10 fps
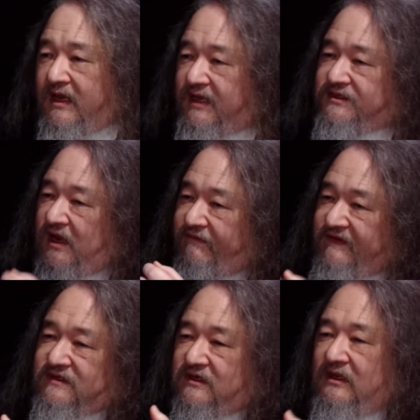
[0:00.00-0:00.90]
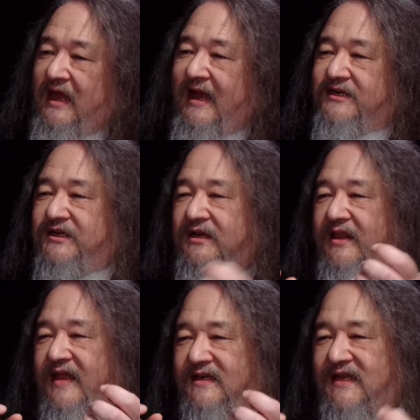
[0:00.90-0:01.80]
It's a physical
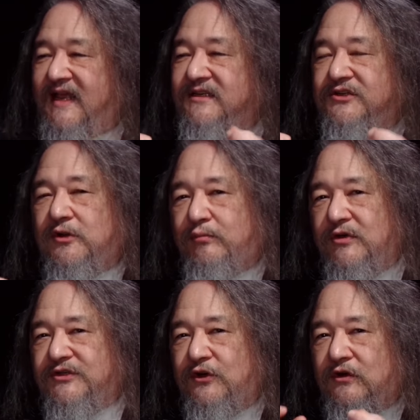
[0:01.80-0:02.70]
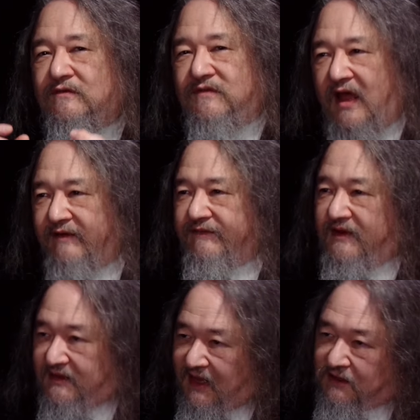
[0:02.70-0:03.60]
action that tends to preserve life,
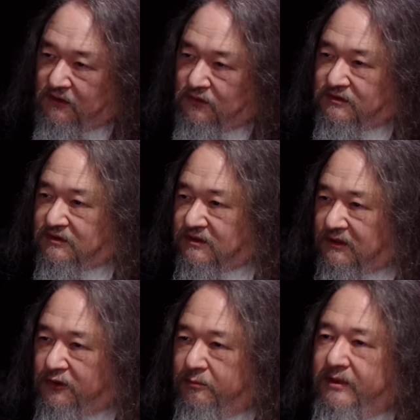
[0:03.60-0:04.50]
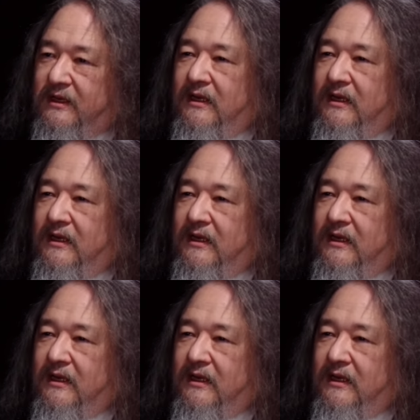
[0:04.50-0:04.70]
and that closes the loop.